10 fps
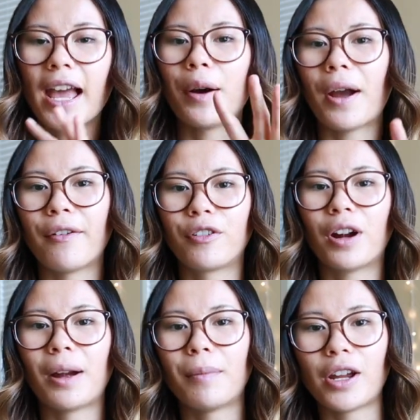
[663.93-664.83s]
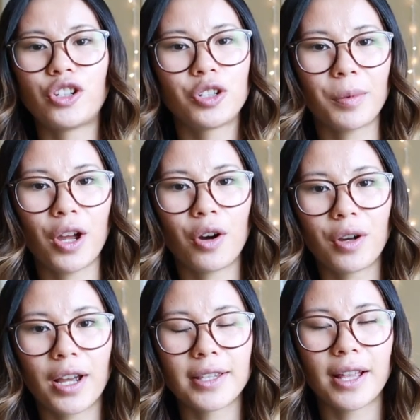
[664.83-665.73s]
However, I might choose my
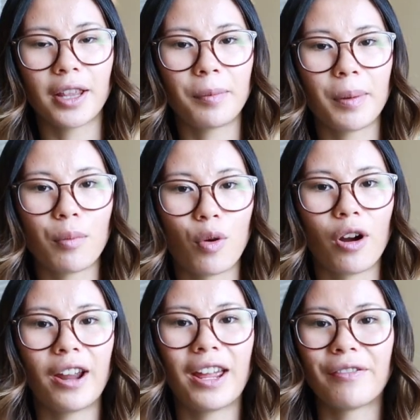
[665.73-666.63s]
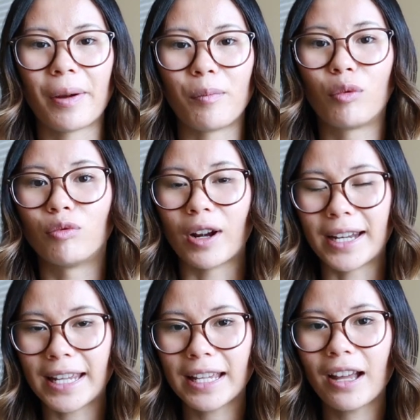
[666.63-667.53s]
Hoka's a little bit more if I'm
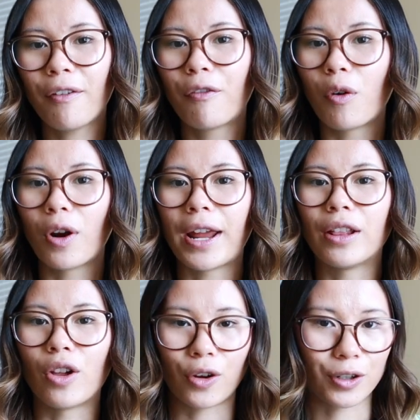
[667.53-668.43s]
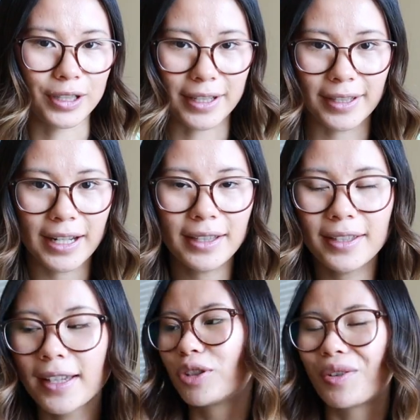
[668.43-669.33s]
running for a longer
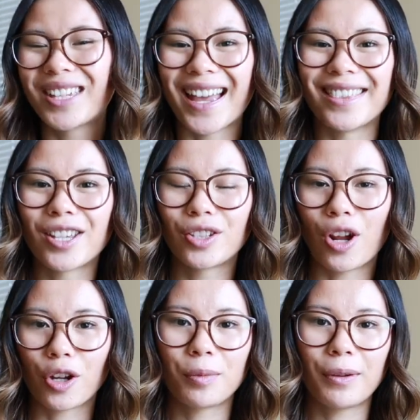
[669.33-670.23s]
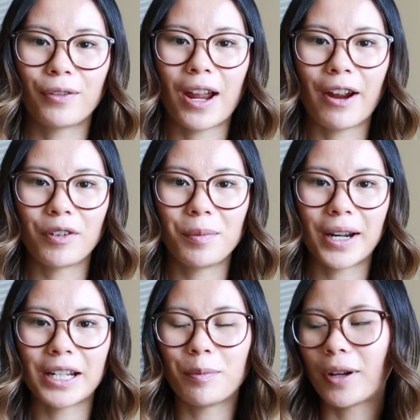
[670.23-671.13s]
distance. So again, this is not going to be for
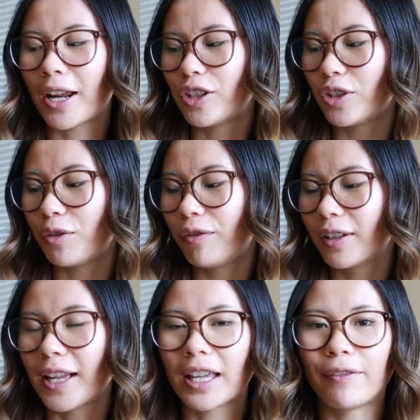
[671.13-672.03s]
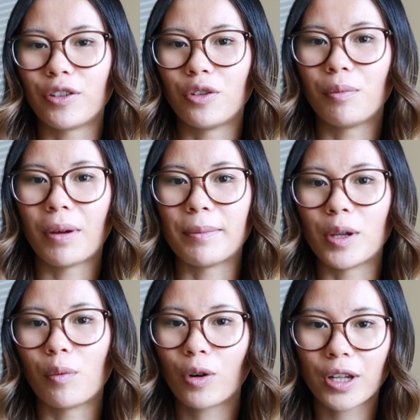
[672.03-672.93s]
everybody, but I do feel like if you
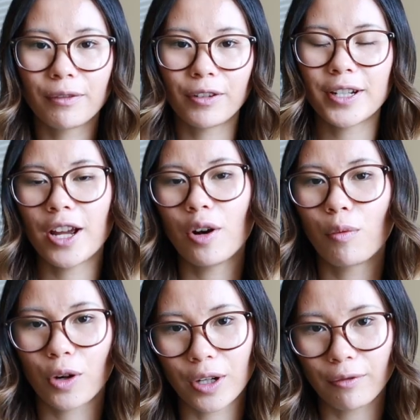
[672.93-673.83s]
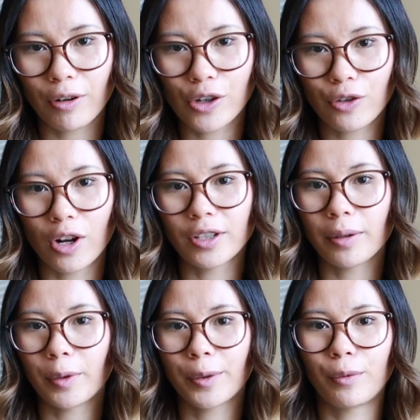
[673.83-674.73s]
maybe work work in retail, work in a restaurant,
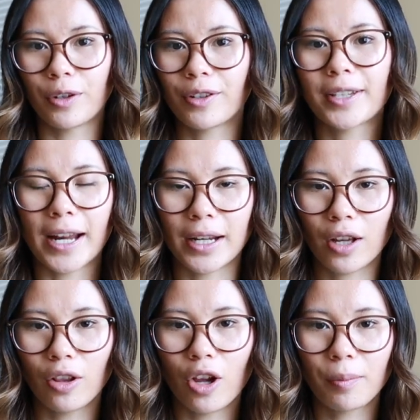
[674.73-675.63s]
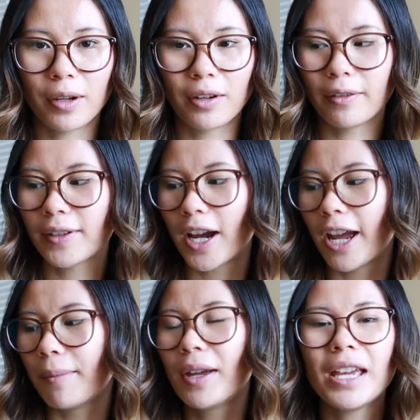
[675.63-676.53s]
somewhere where you're standing a long period of
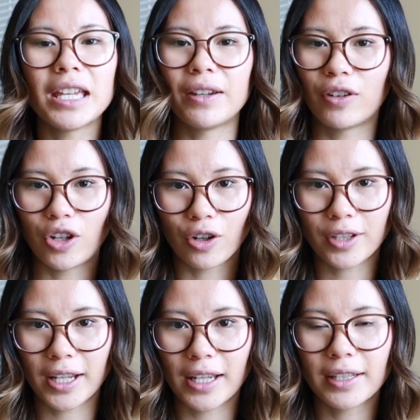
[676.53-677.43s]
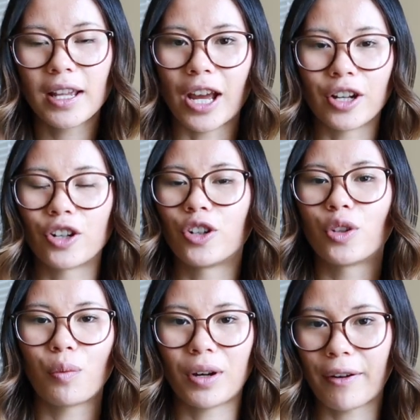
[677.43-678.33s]
time, even nurses,
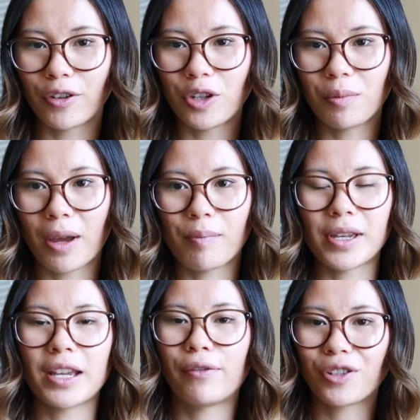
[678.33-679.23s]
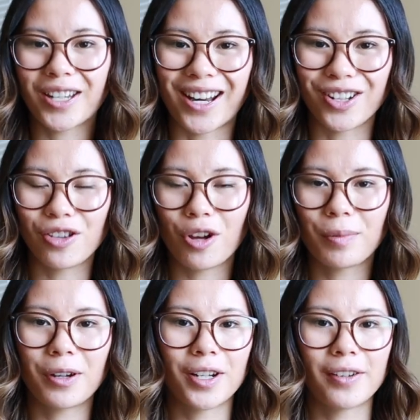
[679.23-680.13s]
janitors, whatever you might be, if you're standing a long
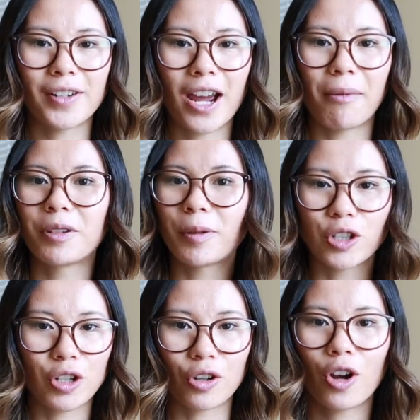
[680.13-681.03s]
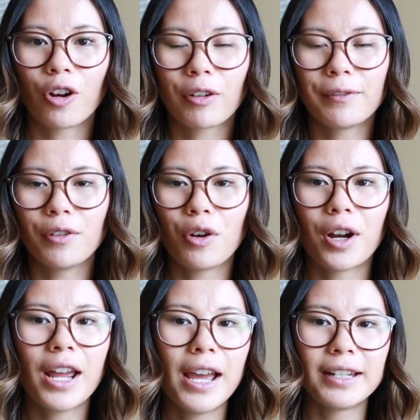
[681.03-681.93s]
period of time, especially on concrete
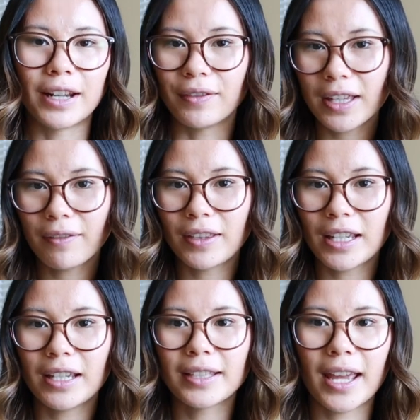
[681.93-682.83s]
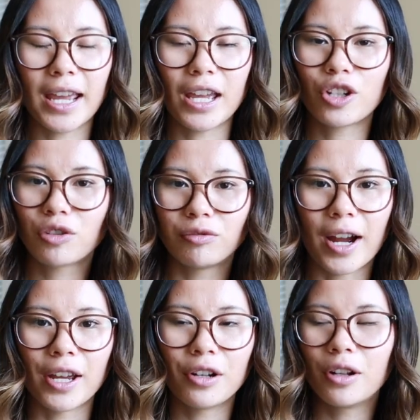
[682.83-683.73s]
floor, definitely give these a
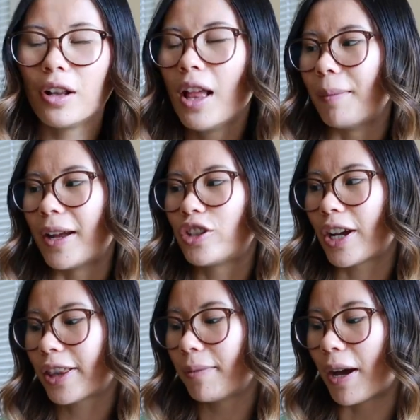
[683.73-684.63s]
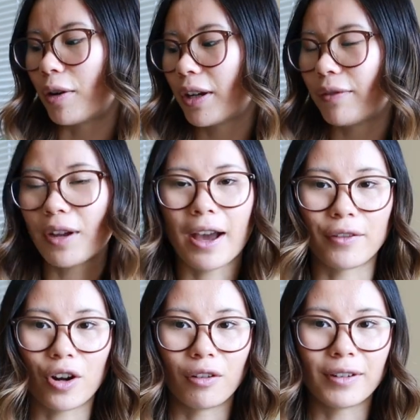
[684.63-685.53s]
trial and check them out if you
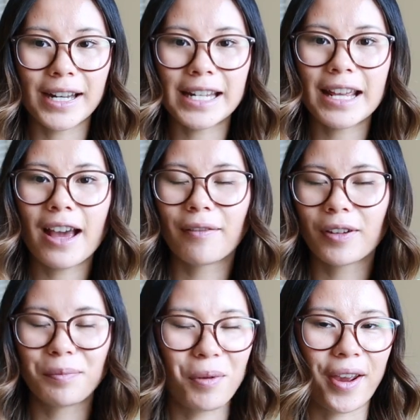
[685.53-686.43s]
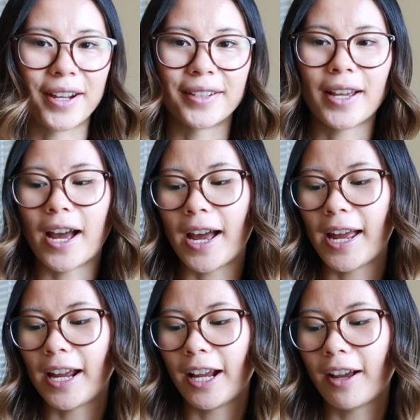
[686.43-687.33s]
haven't already, because
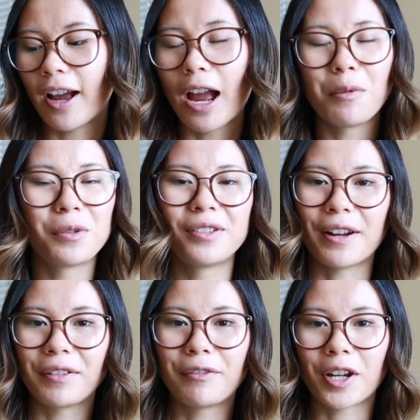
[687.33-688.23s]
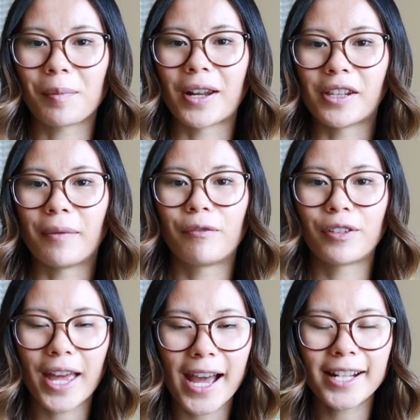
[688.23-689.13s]
I, I would definitely recommend them for
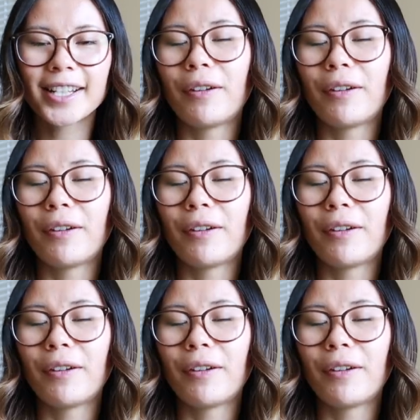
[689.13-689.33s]
that.